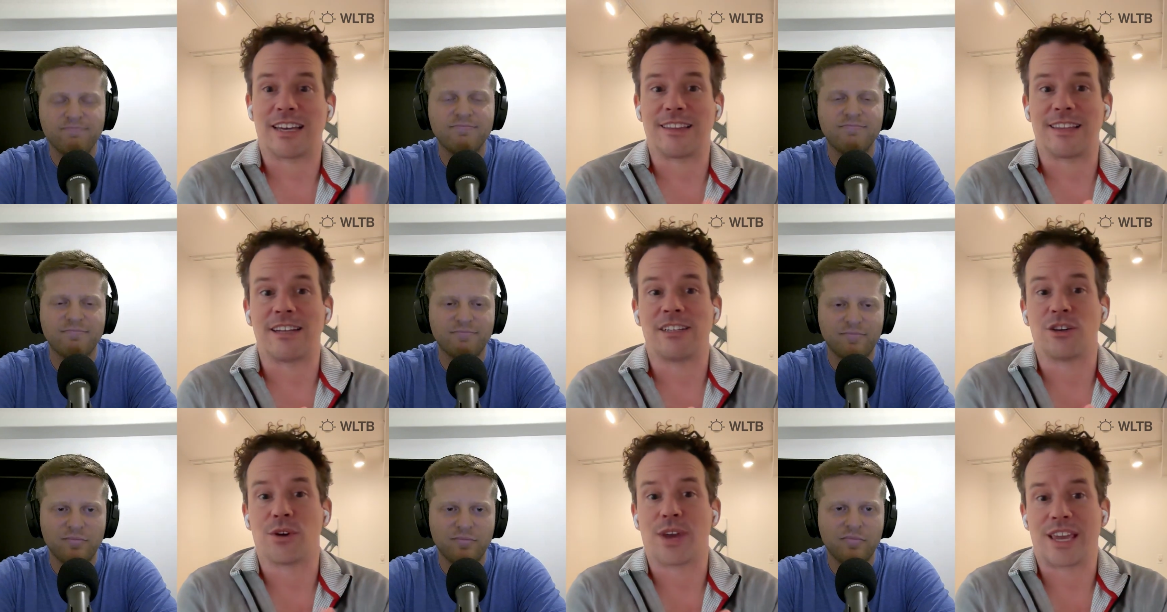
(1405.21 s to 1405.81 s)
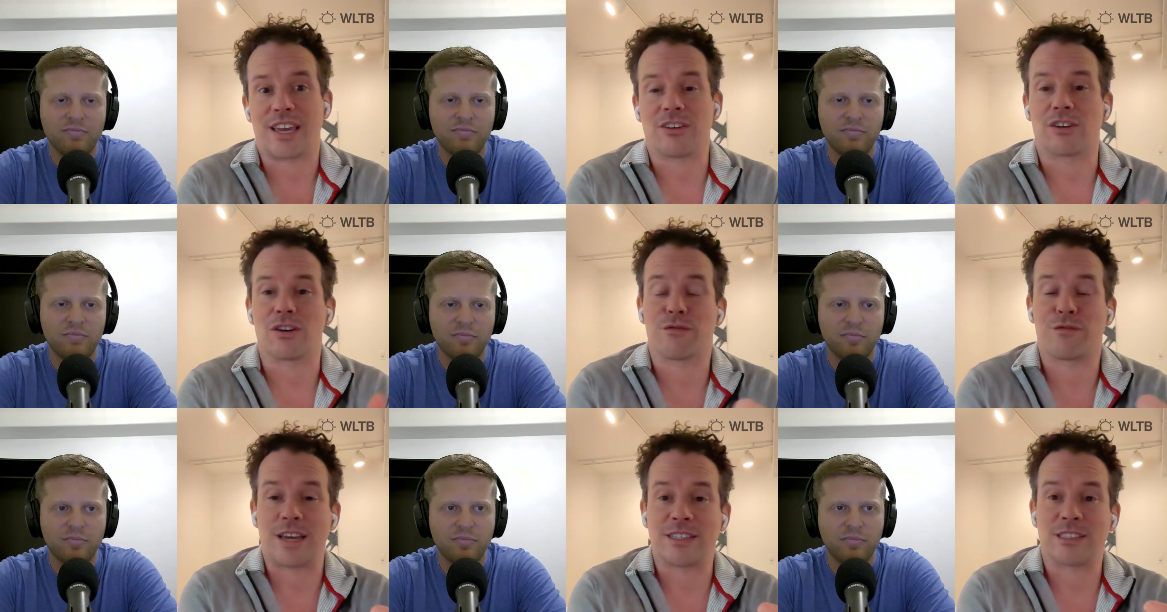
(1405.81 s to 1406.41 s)
Speaker 1: and then doing either a
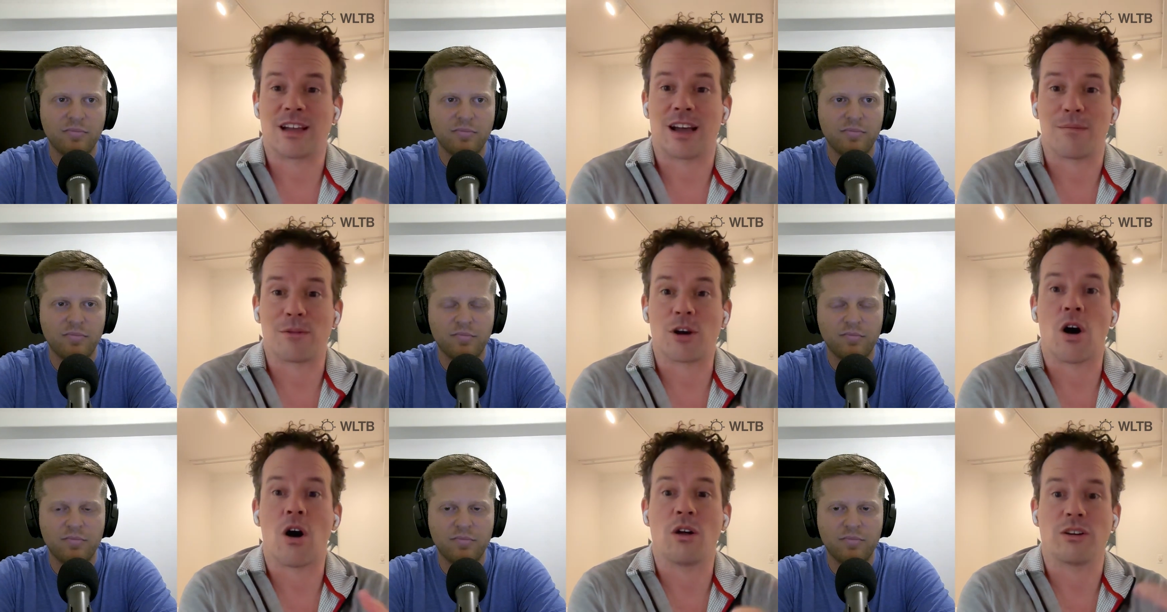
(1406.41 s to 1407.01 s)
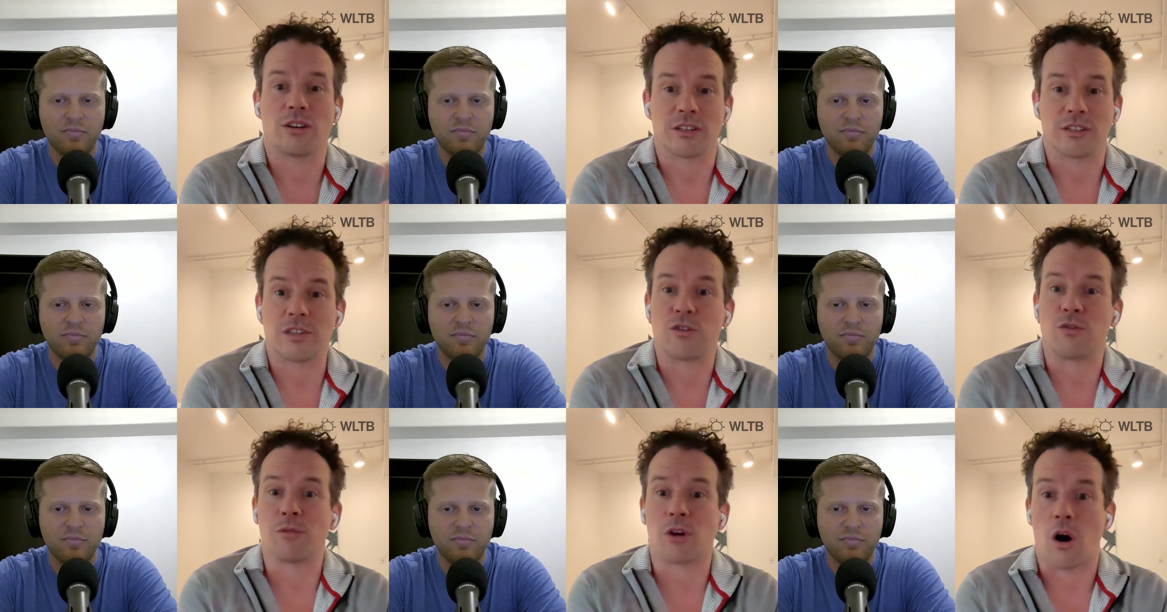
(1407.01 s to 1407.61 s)
FaceTime call or a
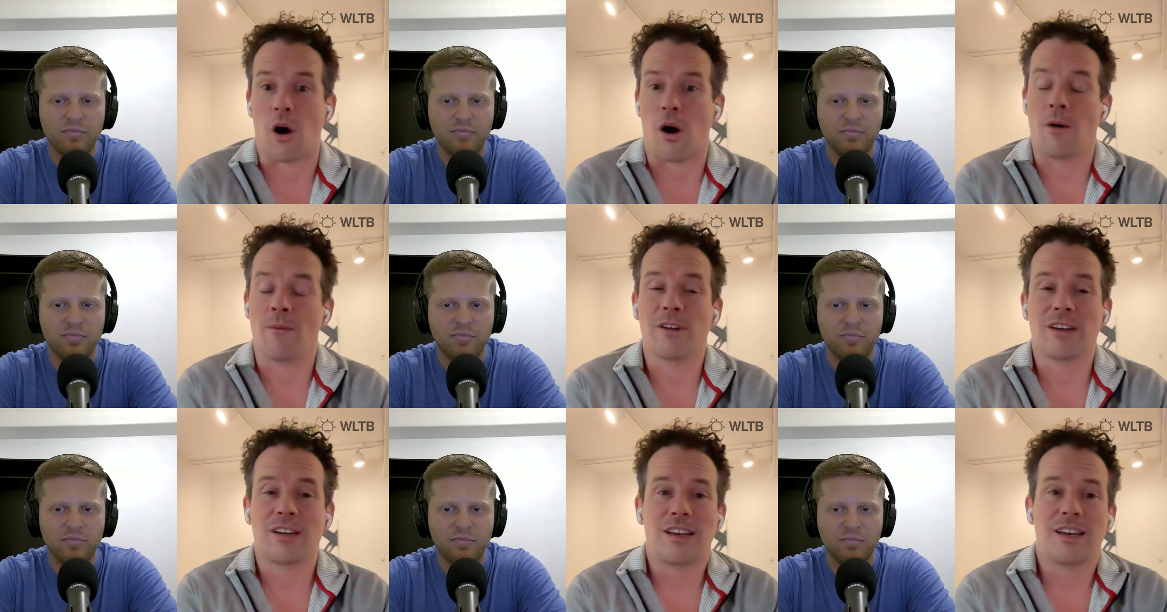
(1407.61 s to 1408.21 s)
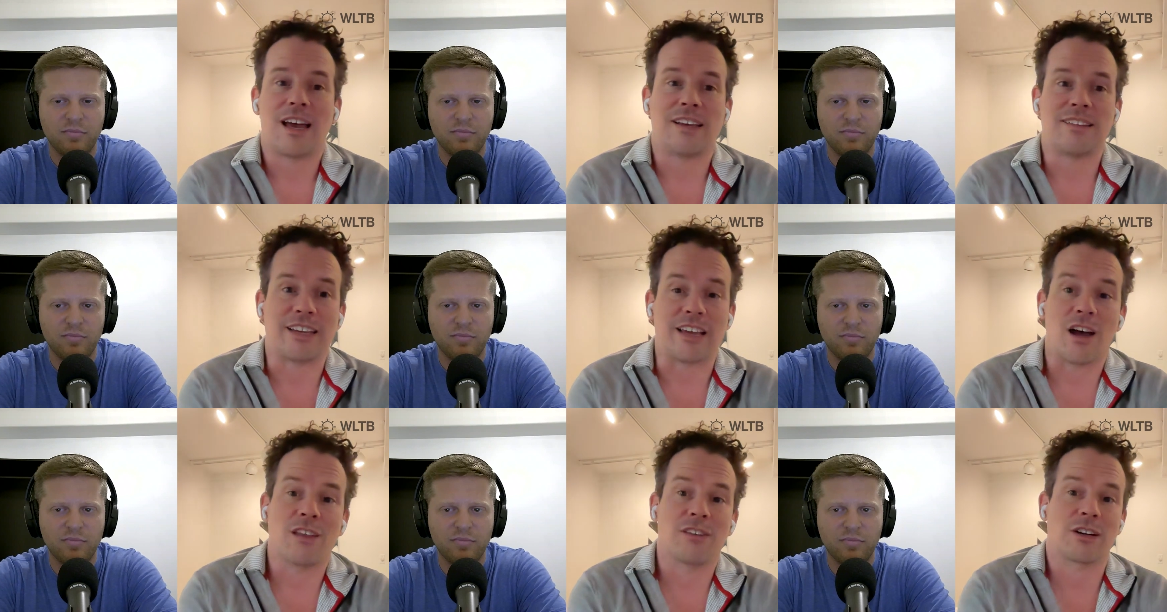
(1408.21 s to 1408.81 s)
Zoom call. And
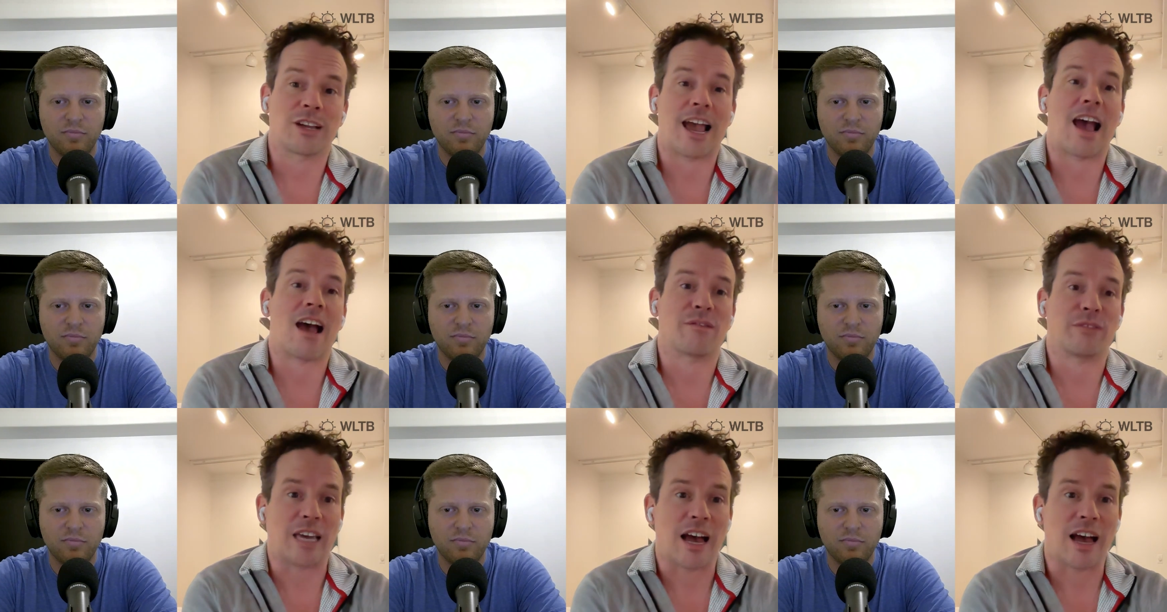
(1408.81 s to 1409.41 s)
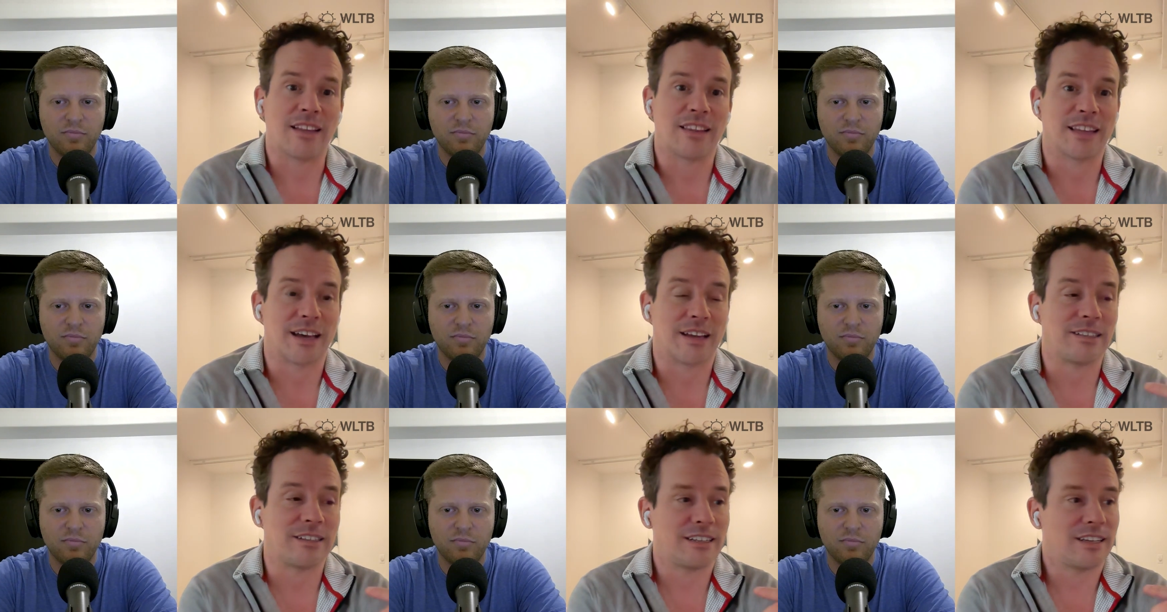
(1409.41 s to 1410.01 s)
the other caveat
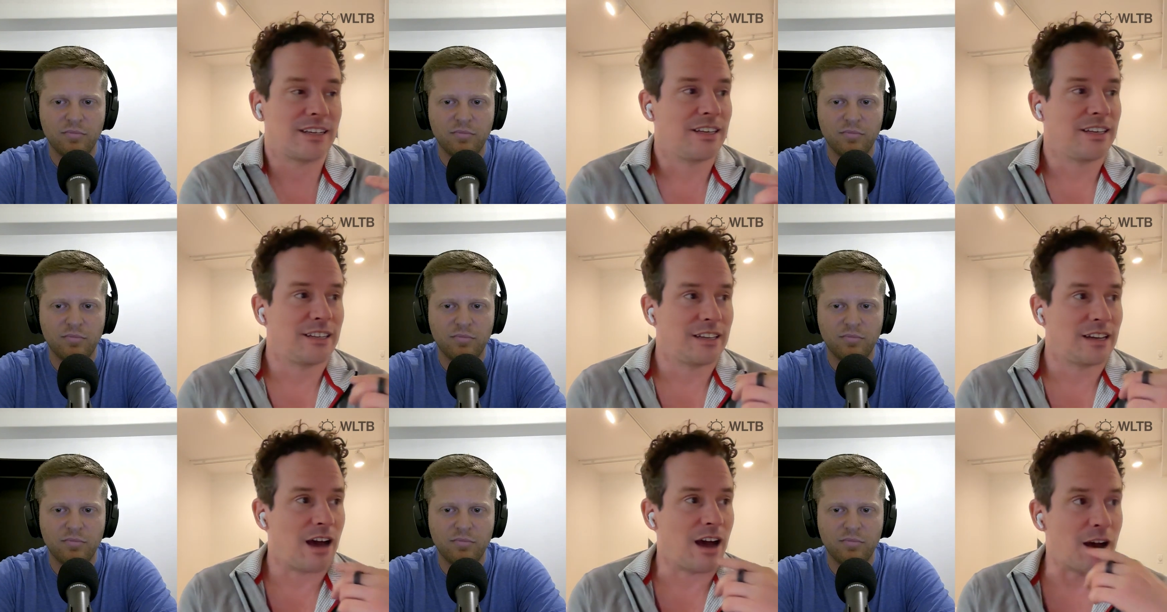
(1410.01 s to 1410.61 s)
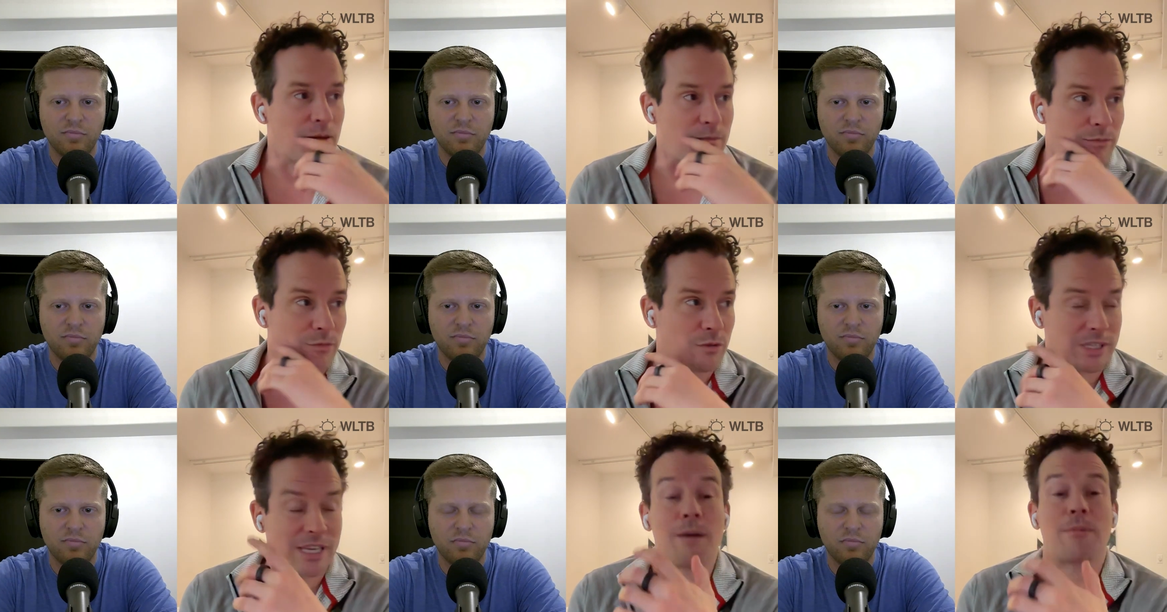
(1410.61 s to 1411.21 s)
that um,
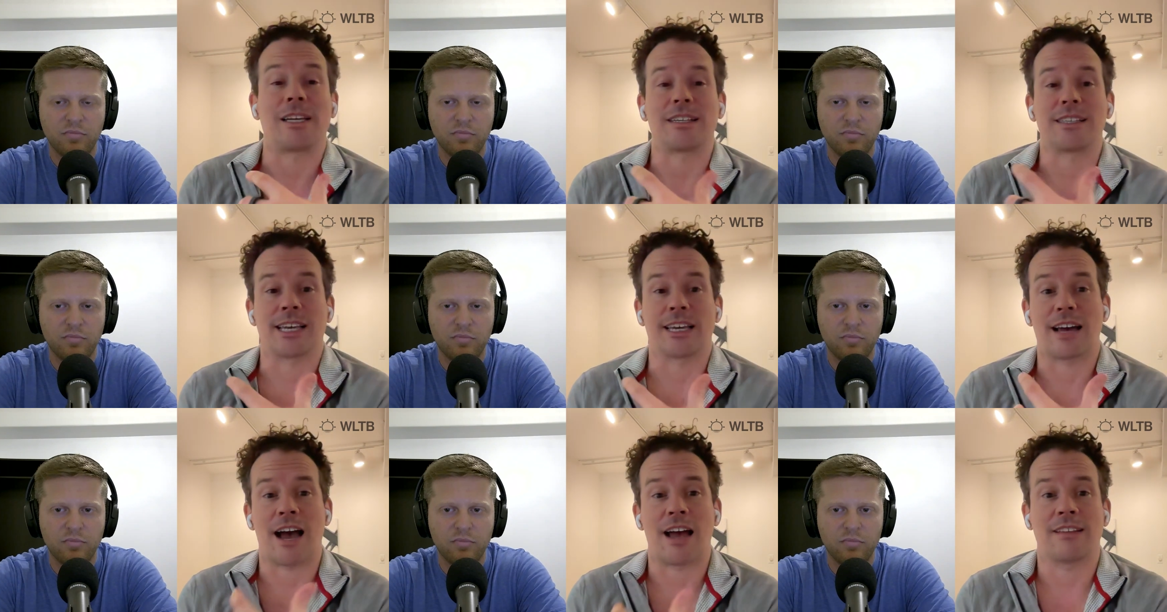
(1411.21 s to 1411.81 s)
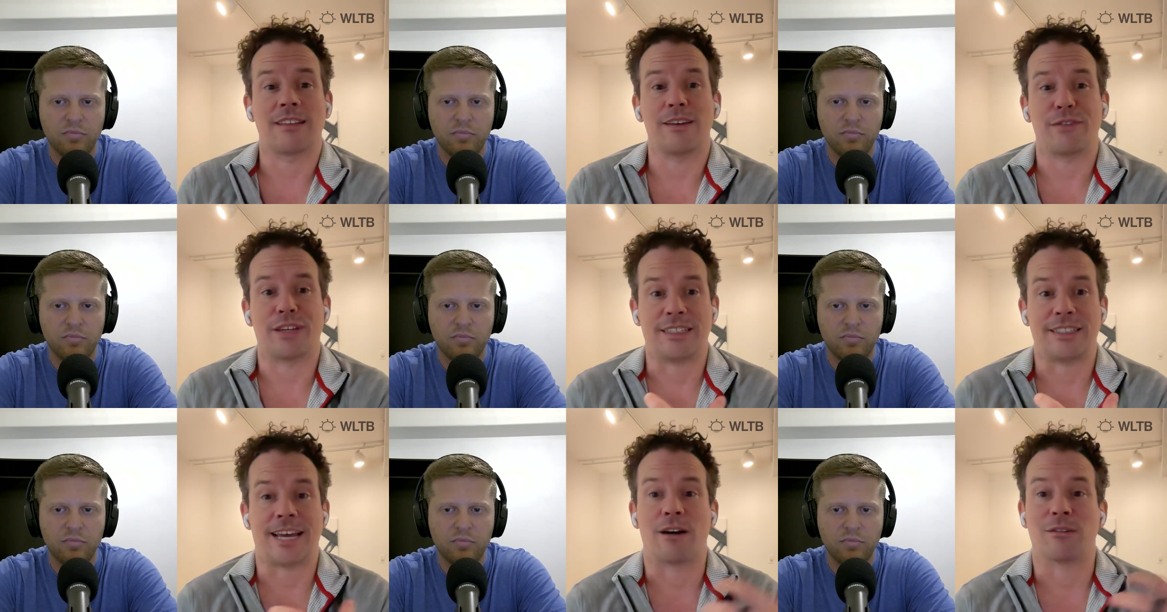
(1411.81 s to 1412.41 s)
was happening is like I live
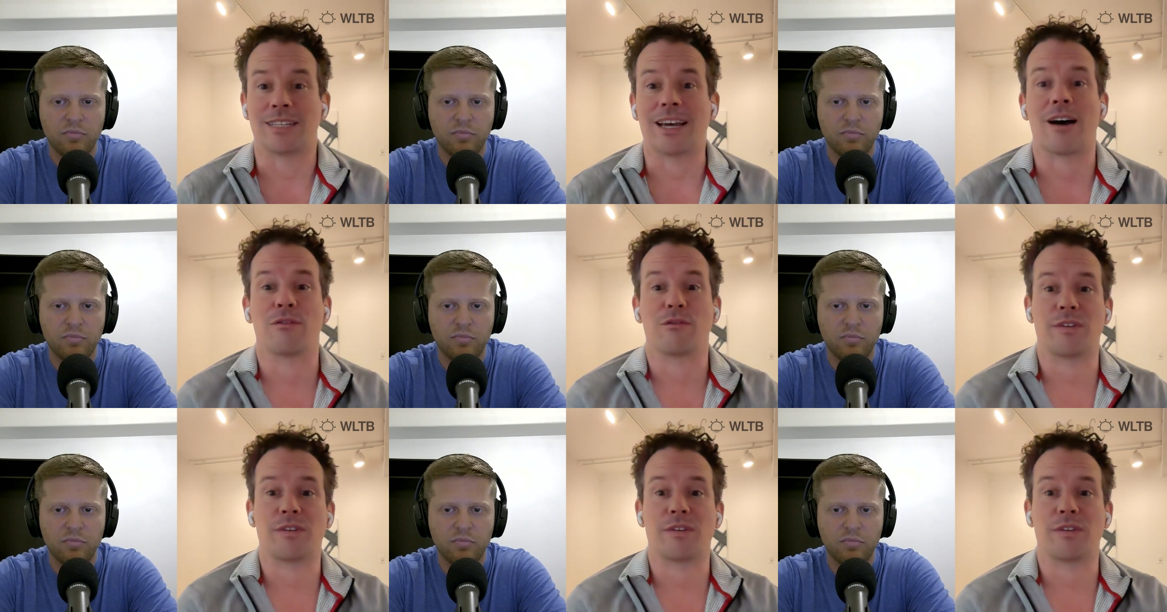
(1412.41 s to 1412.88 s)
in downtown